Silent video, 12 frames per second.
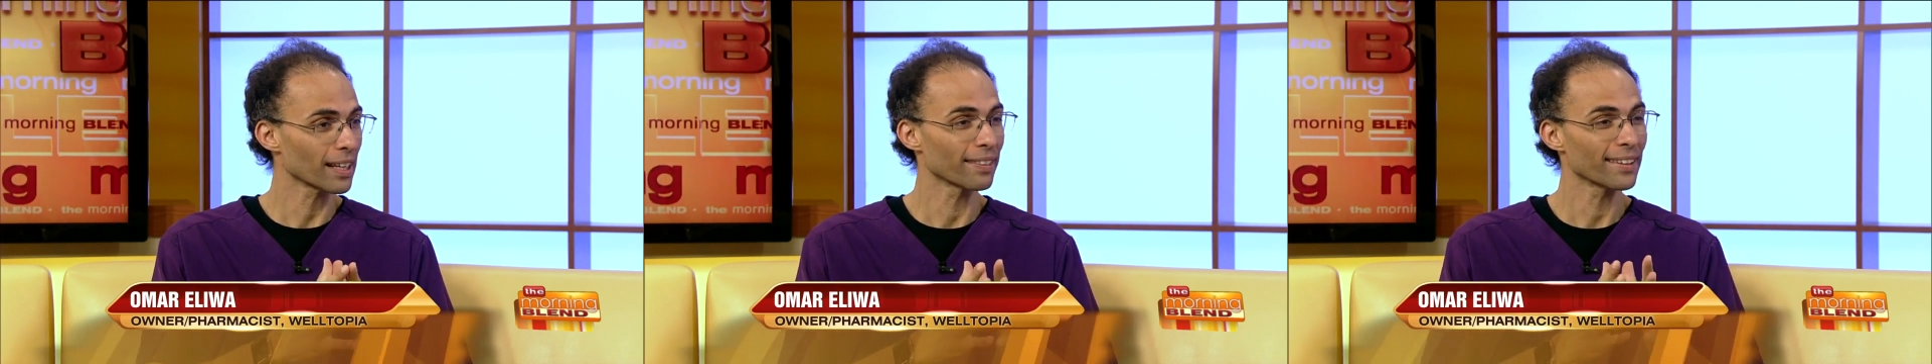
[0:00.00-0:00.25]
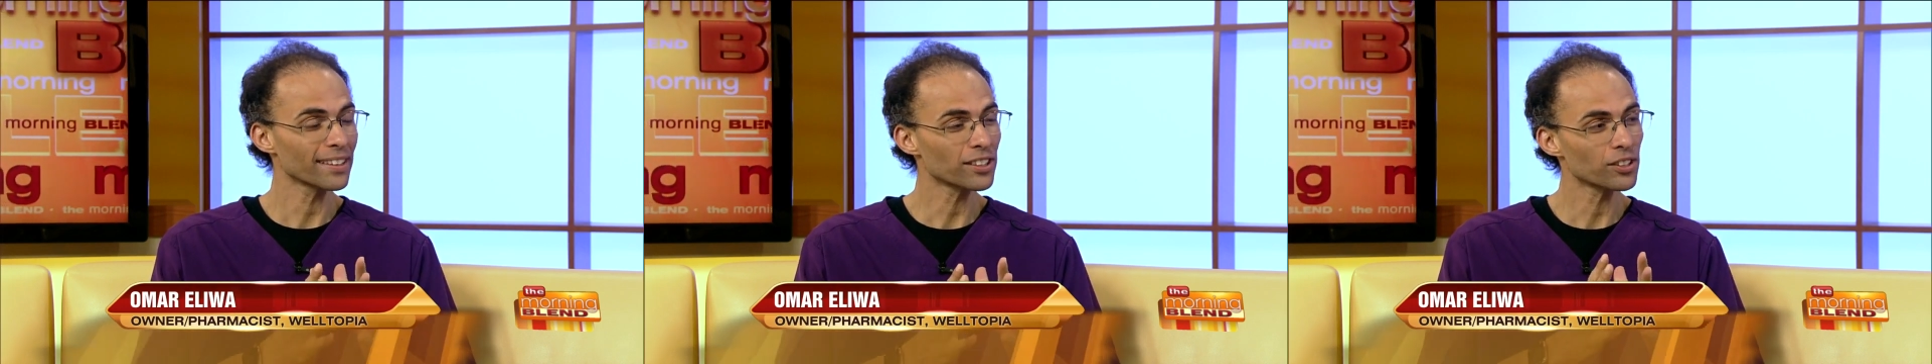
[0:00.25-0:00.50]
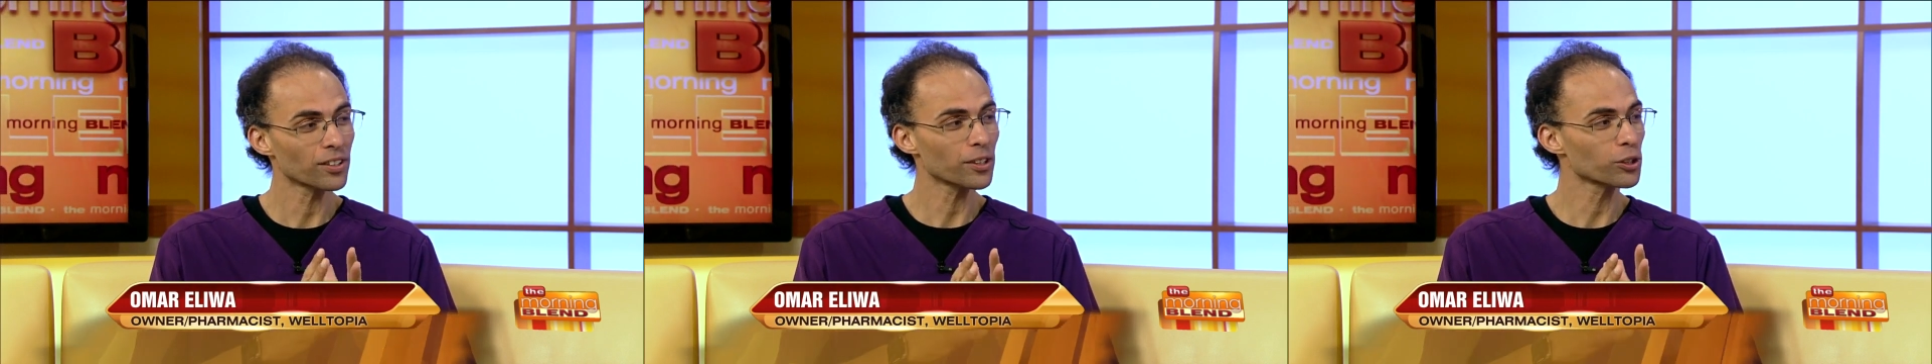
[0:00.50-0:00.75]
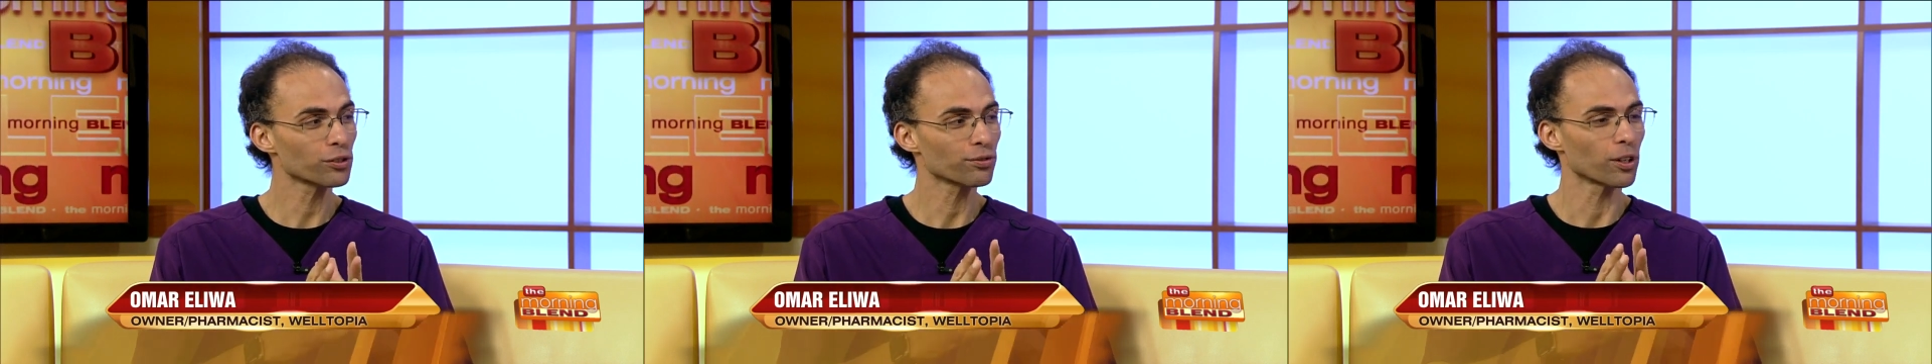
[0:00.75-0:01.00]
and that
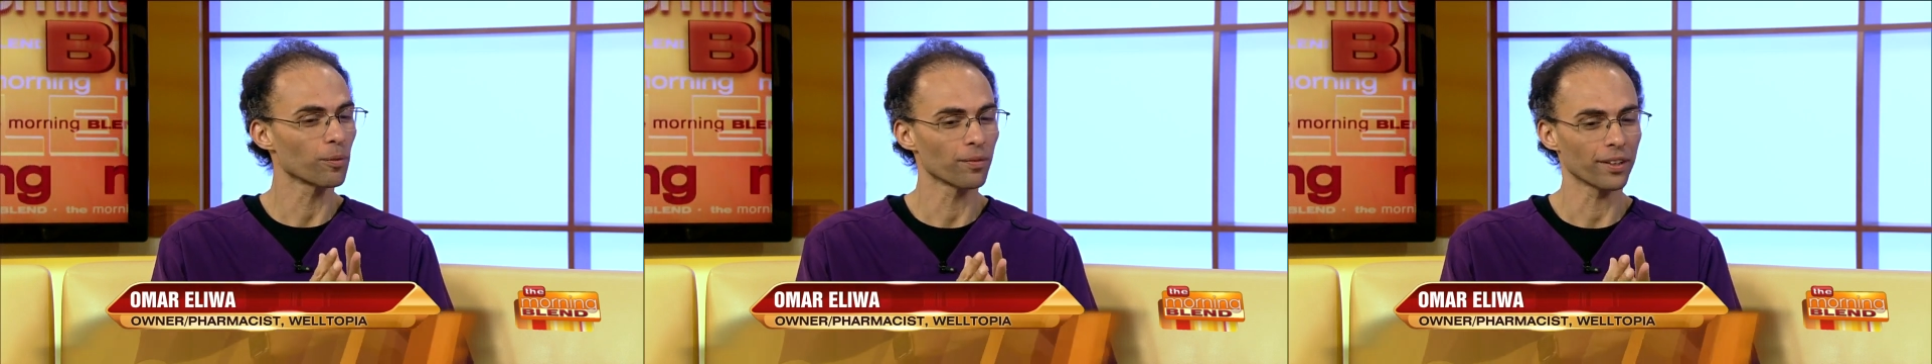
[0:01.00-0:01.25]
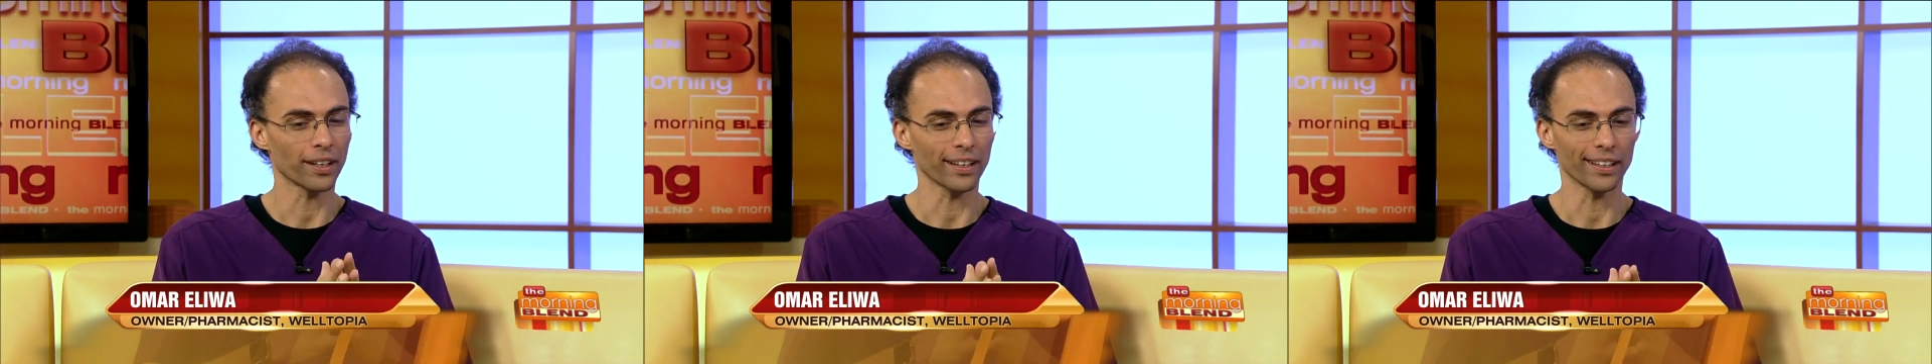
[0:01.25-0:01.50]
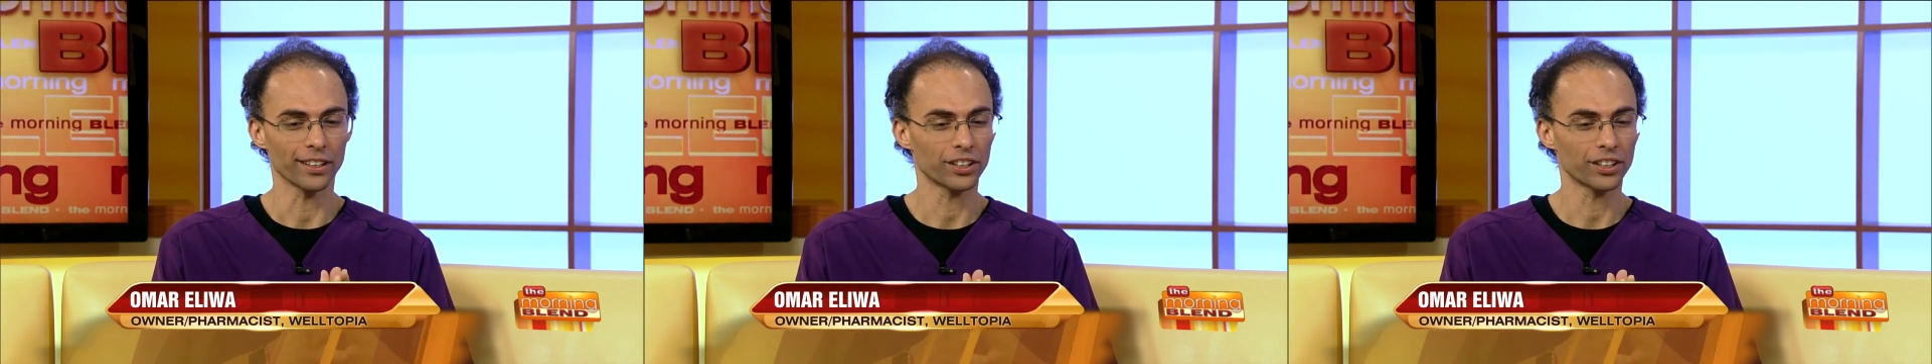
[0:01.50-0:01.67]
starts from the